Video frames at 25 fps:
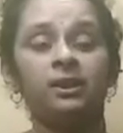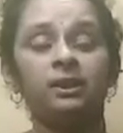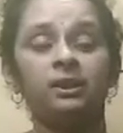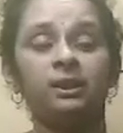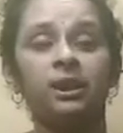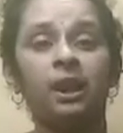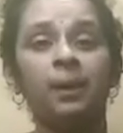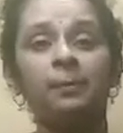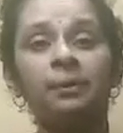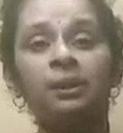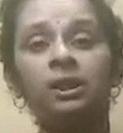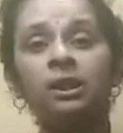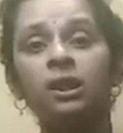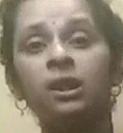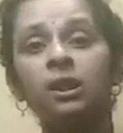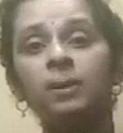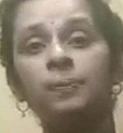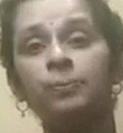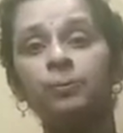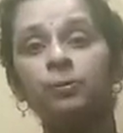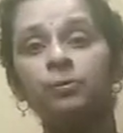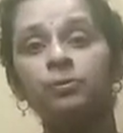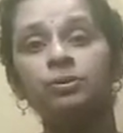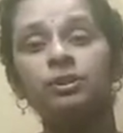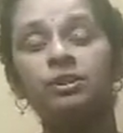chemical
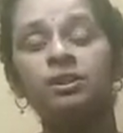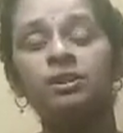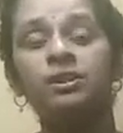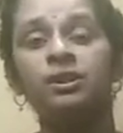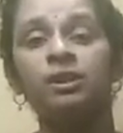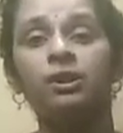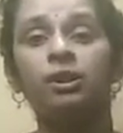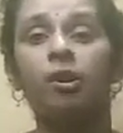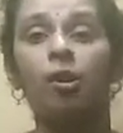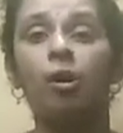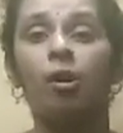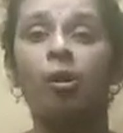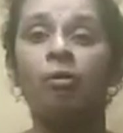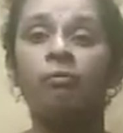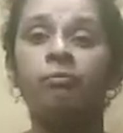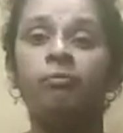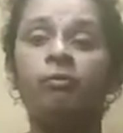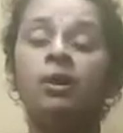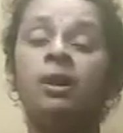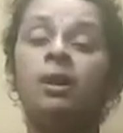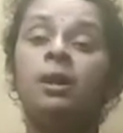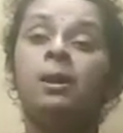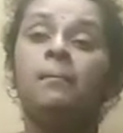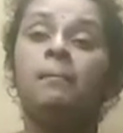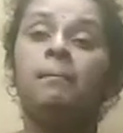processing of
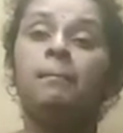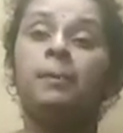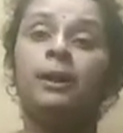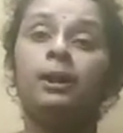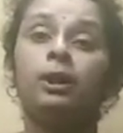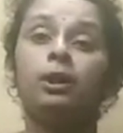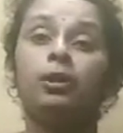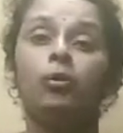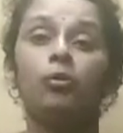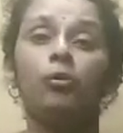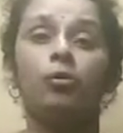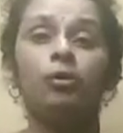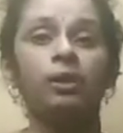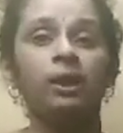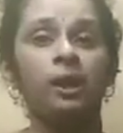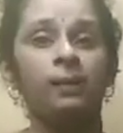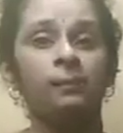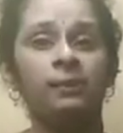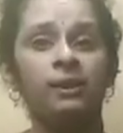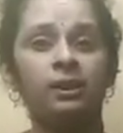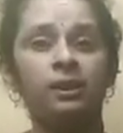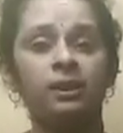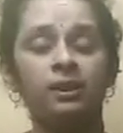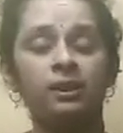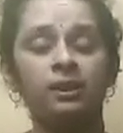
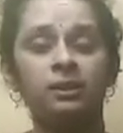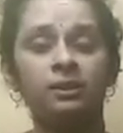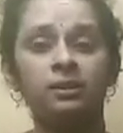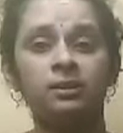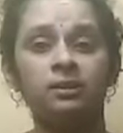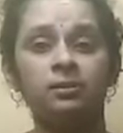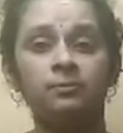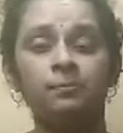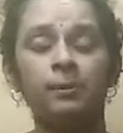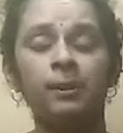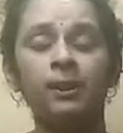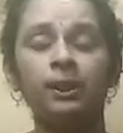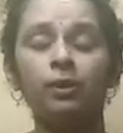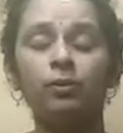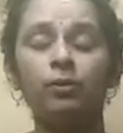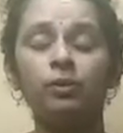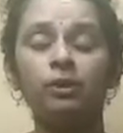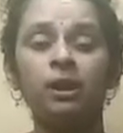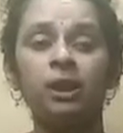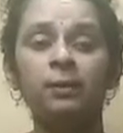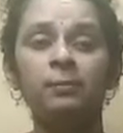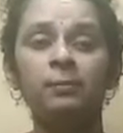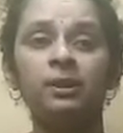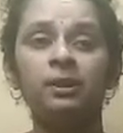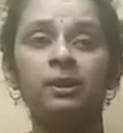petrochemicals.
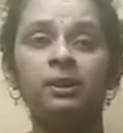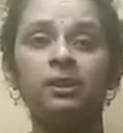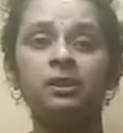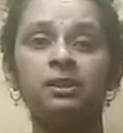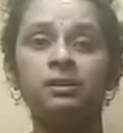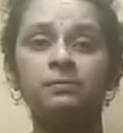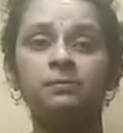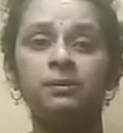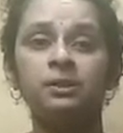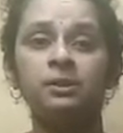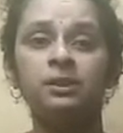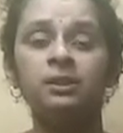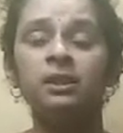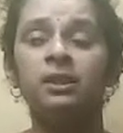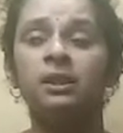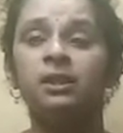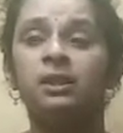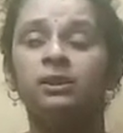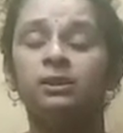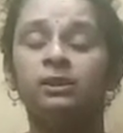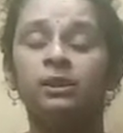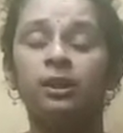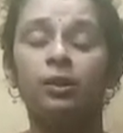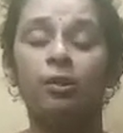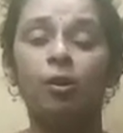Petrochemicals means
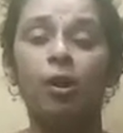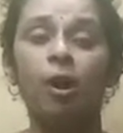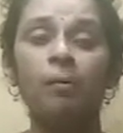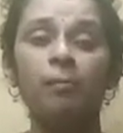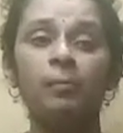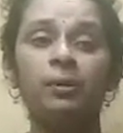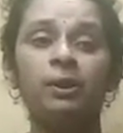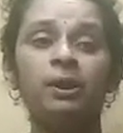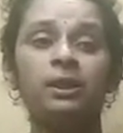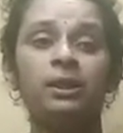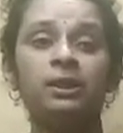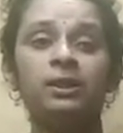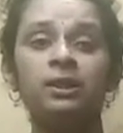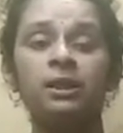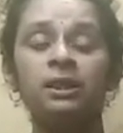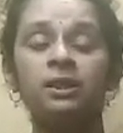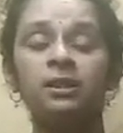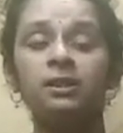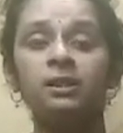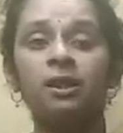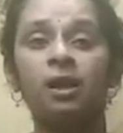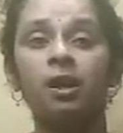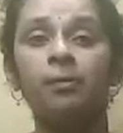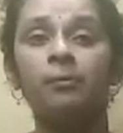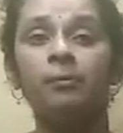the raw materials
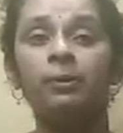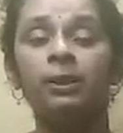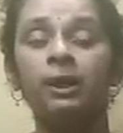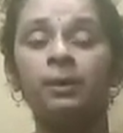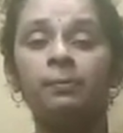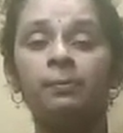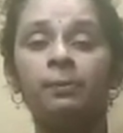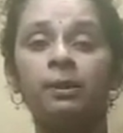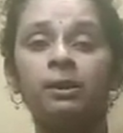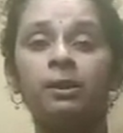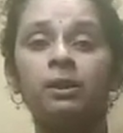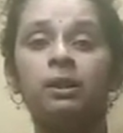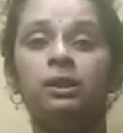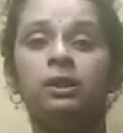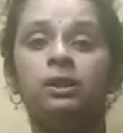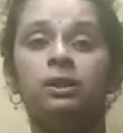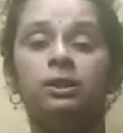available